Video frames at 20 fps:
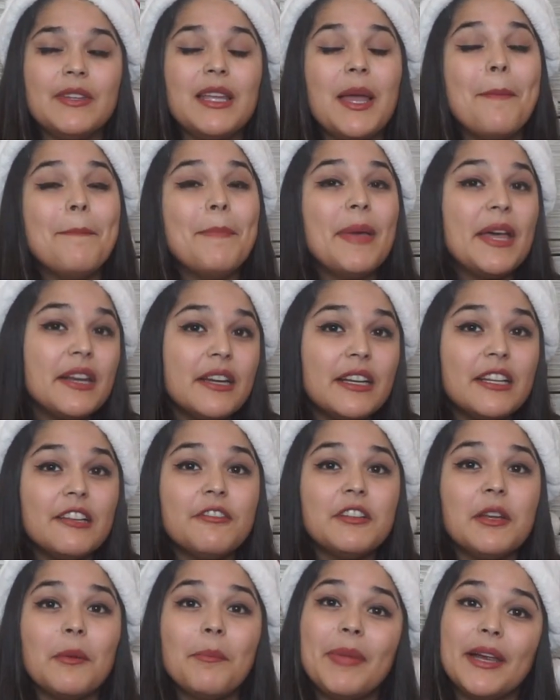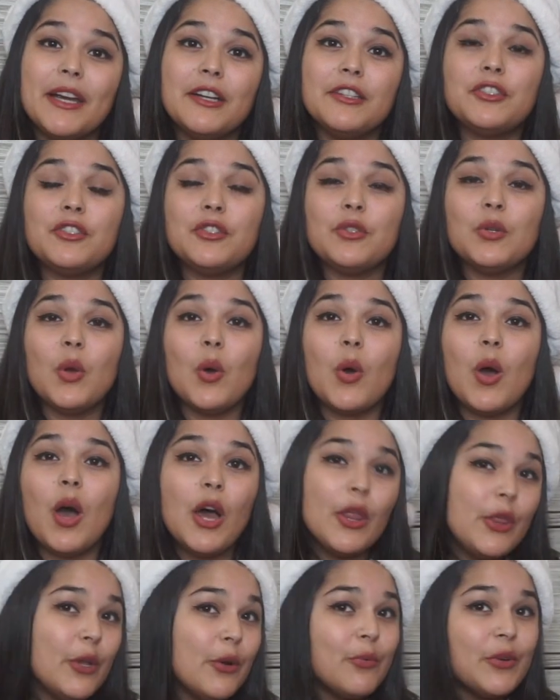competitive compared to
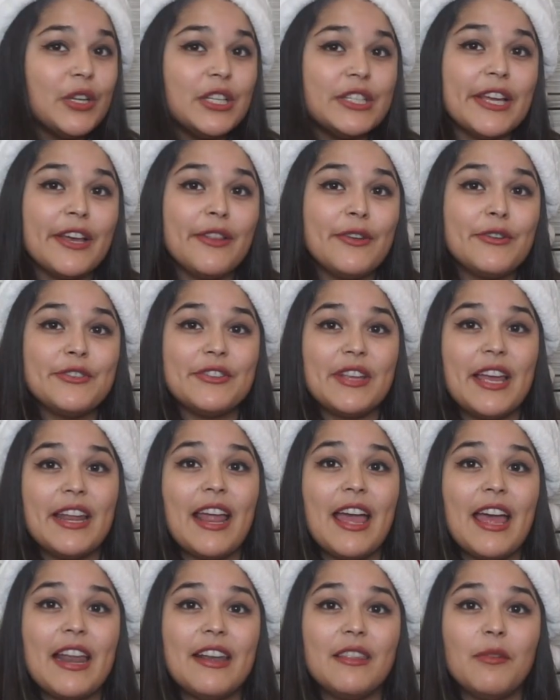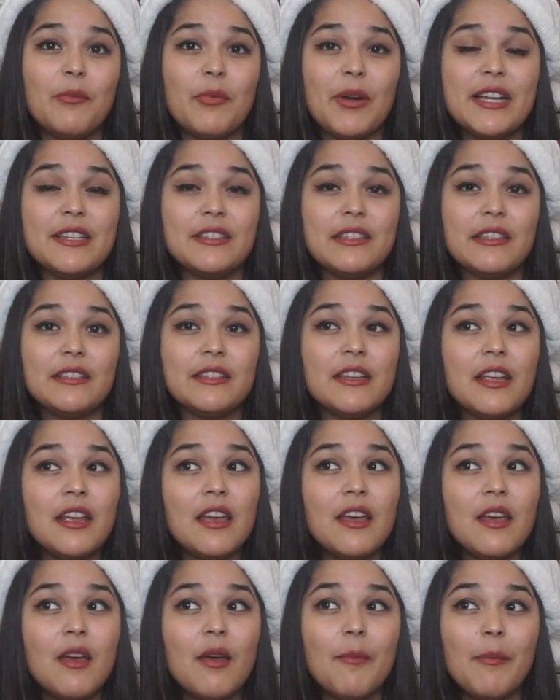other retailers that had the prices
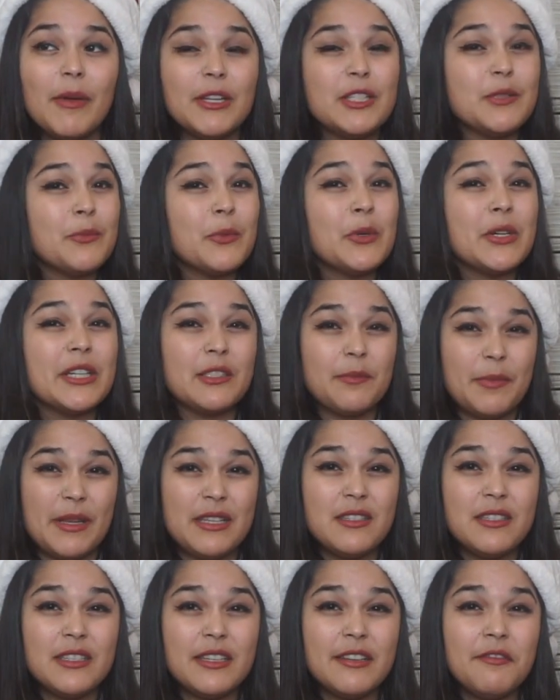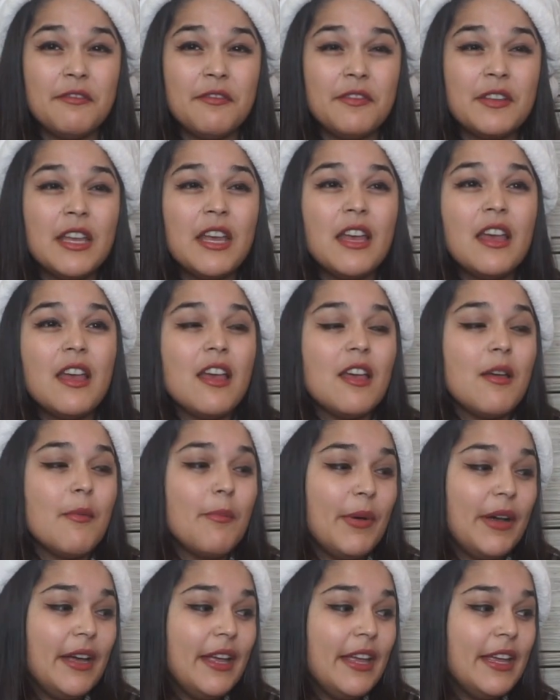much more expensive.
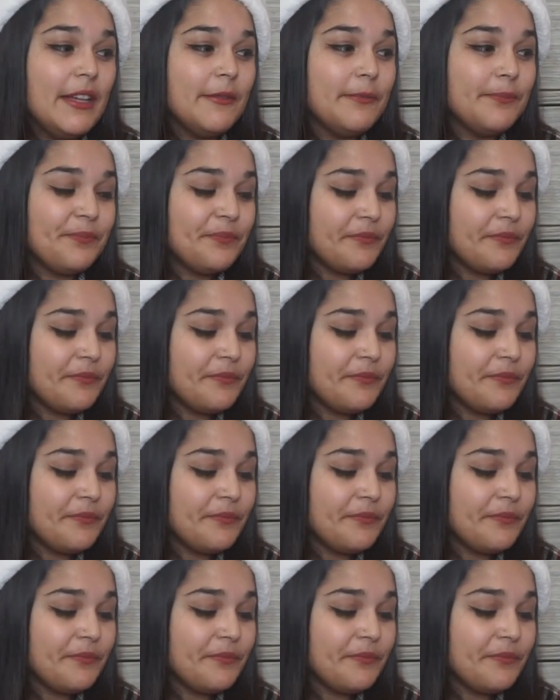But